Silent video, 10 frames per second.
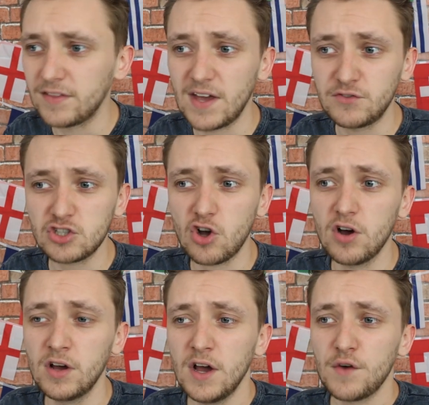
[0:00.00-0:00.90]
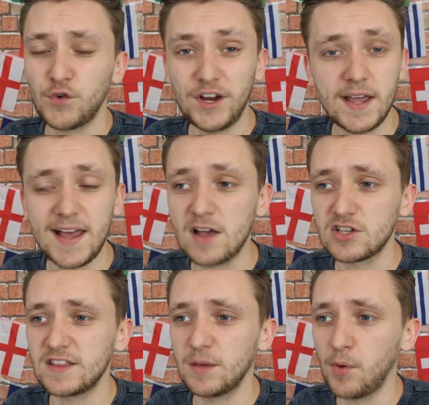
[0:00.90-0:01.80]
They've just got a free kick
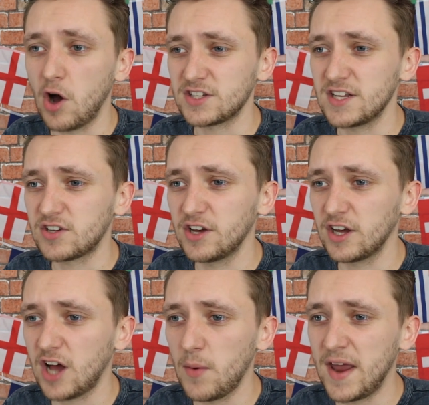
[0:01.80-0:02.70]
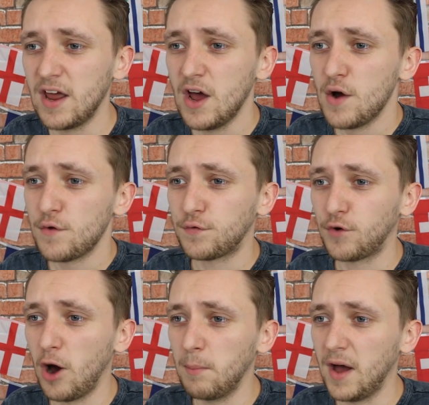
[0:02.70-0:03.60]
outside the box, and it's going to go in
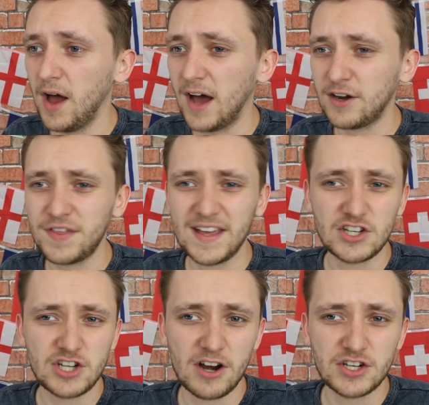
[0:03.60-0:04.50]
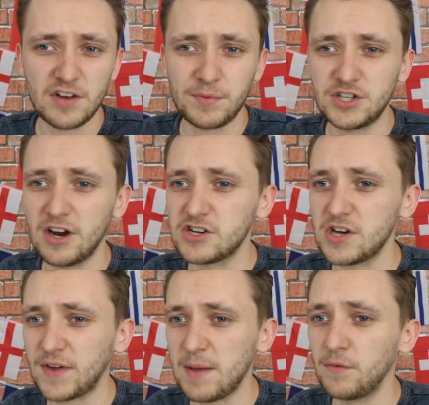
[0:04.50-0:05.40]
from, I don't think it's Cheryshev, but
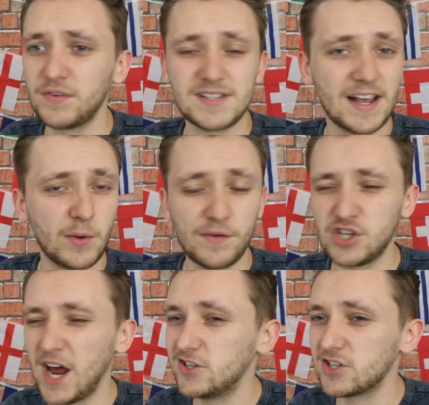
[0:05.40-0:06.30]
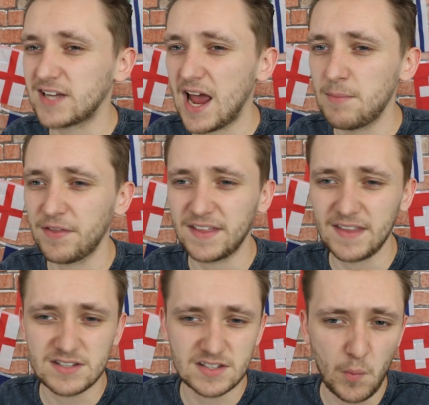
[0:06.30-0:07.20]
Cheryshev came on for Zagoev, changed this game. I think
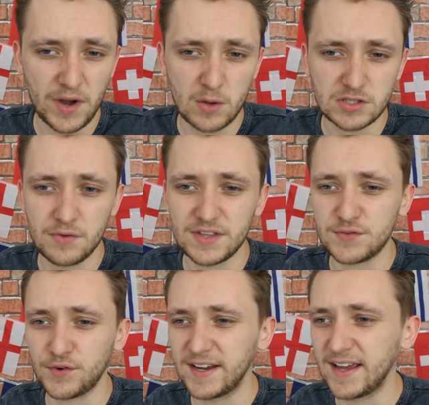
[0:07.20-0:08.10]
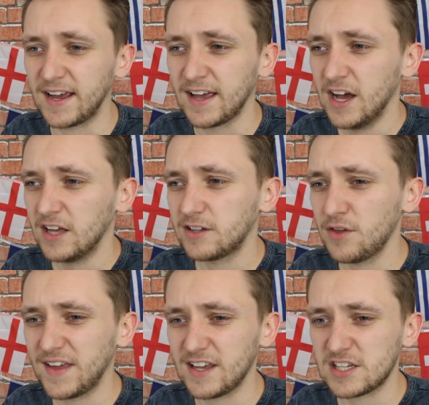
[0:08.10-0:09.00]
there's someone else over this free kick.
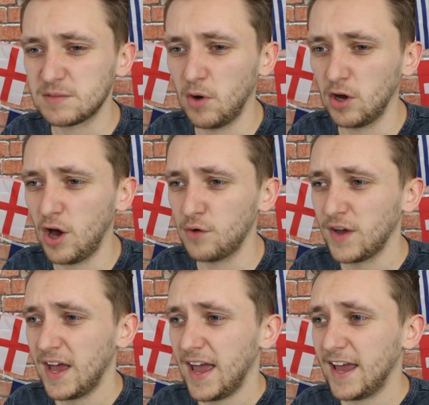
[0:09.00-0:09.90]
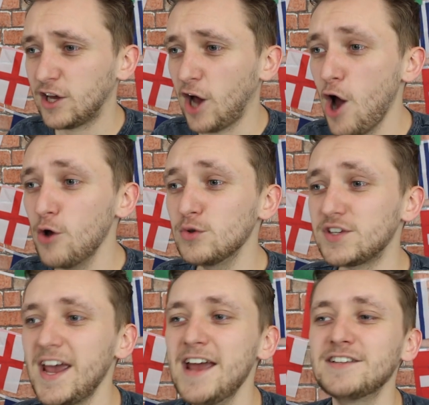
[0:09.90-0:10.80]
Don't think it's Smolov. It
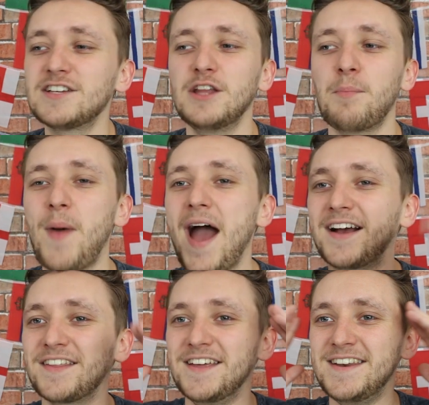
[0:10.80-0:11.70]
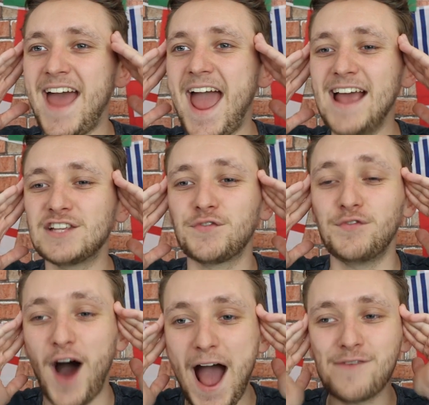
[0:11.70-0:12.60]
goes into the back of the net. It's
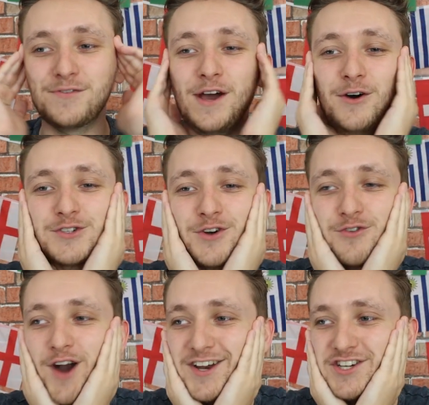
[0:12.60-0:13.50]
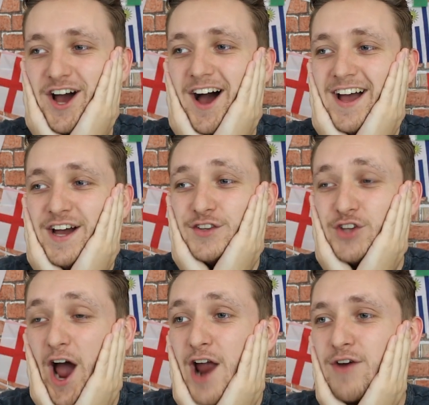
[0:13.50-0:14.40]
5-0 to Russia.
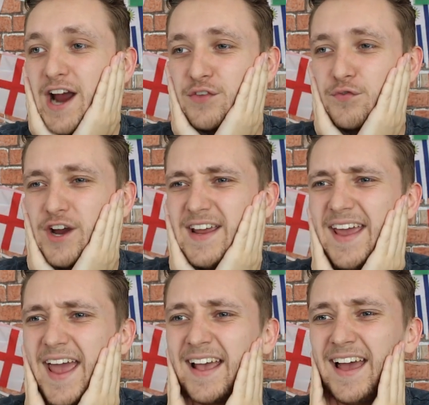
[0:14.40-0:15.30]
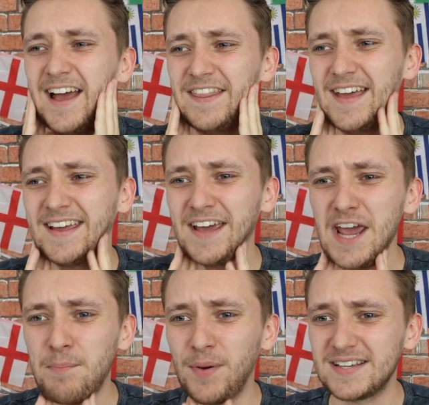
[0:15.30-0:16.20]
Direct free kick. The
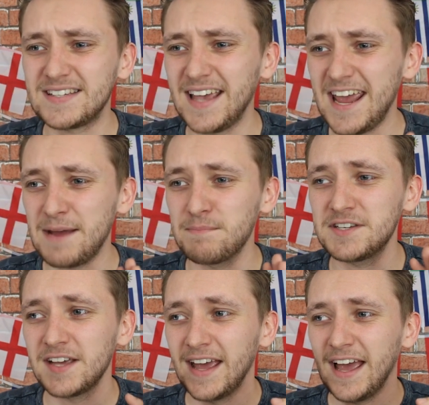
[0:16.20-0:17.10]
keeper seemed,